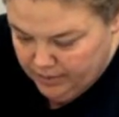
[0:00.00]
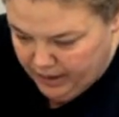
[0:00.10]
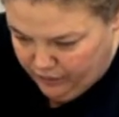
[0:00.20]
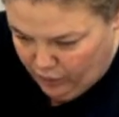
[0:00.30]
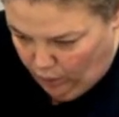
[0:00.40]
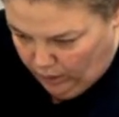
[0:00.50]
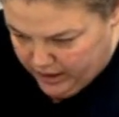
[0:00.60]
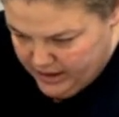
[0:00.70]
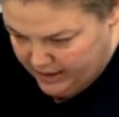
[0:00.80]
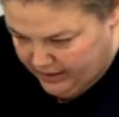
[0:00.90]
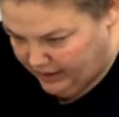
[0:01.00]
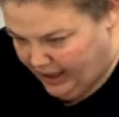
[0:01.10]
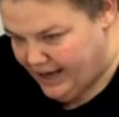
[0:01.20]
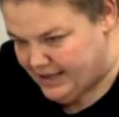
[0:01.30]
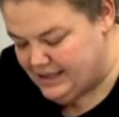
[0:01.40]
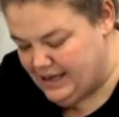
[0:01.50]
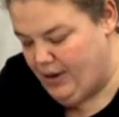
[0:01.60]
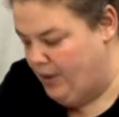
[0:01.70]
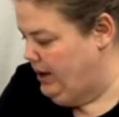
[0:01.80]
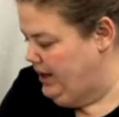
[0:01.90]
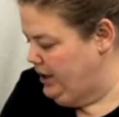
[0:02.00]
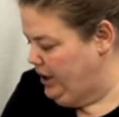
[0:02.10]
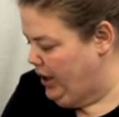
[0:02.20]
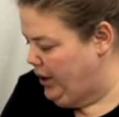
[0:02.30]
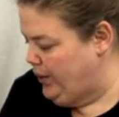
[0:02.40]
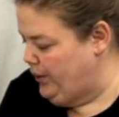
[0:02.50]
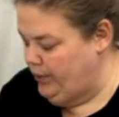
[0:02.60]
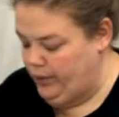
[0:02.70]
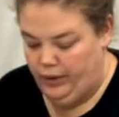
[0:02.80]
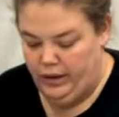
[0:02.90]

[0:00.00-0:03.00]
But of course, on the last seam, I want to go.